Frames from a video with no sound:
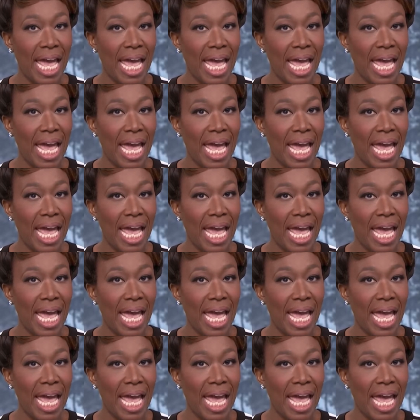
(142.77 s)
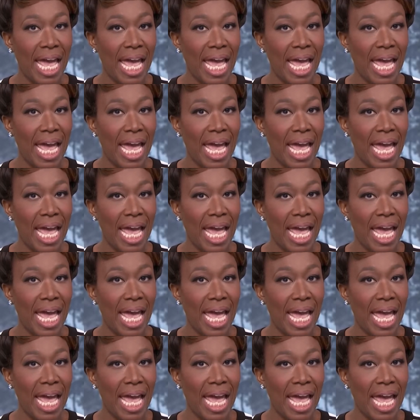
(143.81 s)

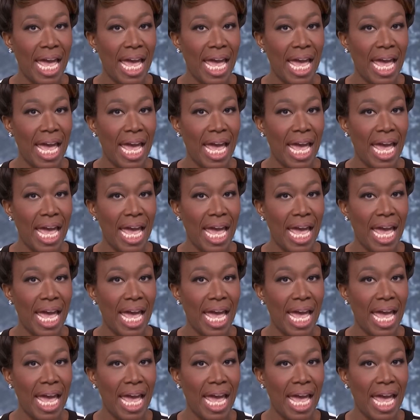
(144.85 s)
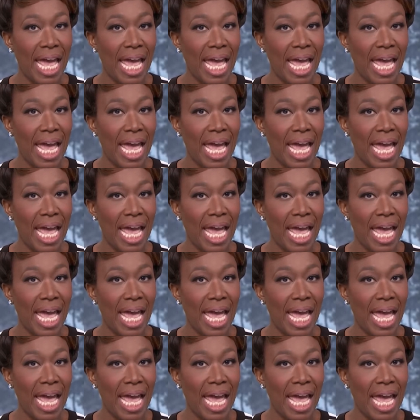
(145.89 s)

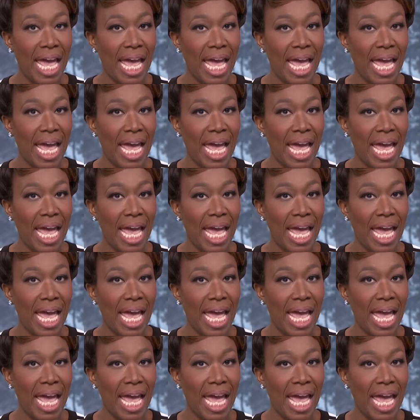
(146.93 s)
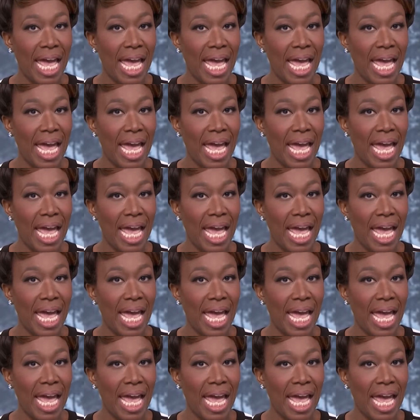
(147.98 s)

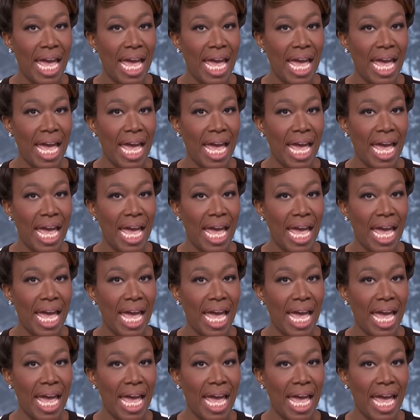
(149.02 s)
[no speech]